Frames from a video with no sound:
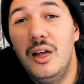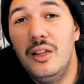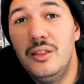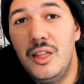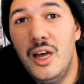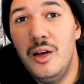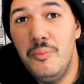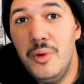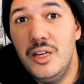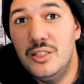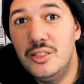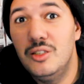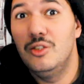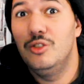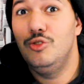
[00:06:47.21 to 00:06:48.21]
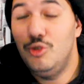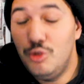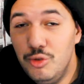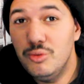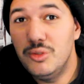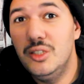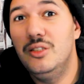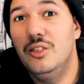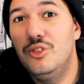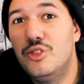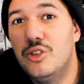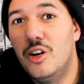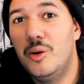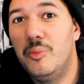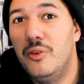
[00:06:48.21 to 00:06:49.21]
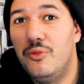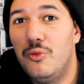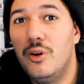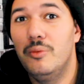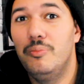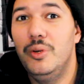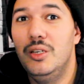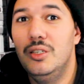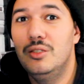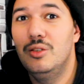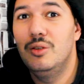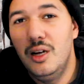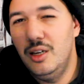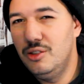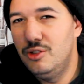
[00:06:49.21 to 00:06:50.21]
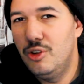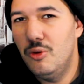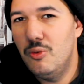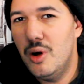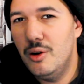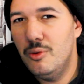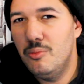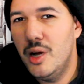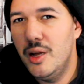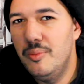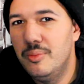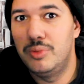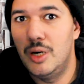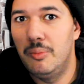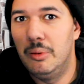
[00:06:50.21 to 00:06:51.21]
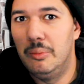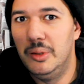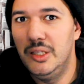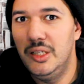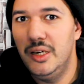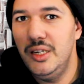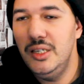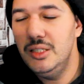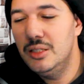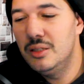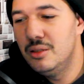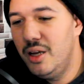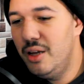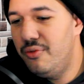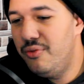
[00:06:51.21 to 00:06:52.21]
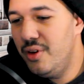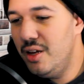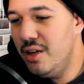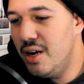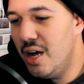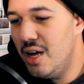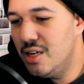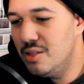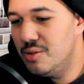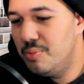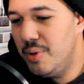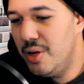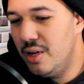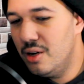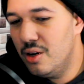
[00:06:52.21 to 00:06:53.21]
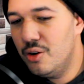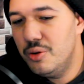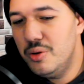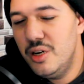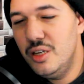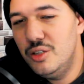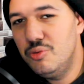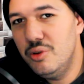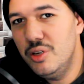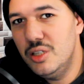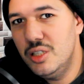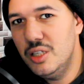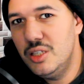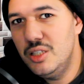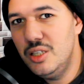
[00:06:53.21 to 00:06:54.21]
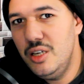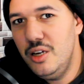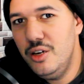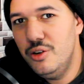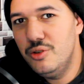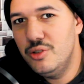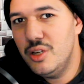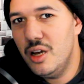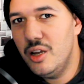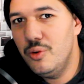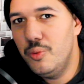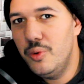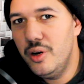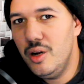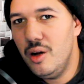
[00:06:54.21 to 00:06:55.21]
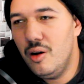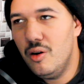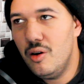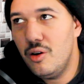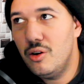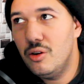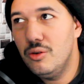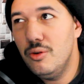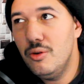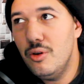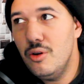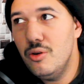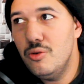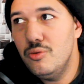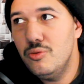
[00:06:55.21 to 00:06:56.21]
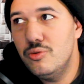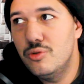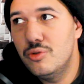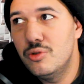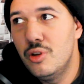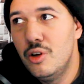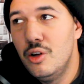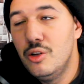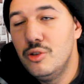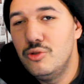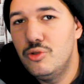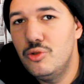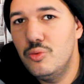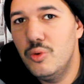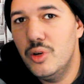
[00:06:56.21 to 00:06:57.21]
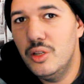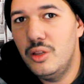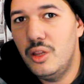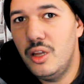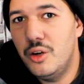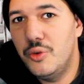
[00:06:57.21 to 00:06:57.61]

And that makes truly the charm of One Piece. And throughout my probabilities, if it has been already 26 years and we are close to what the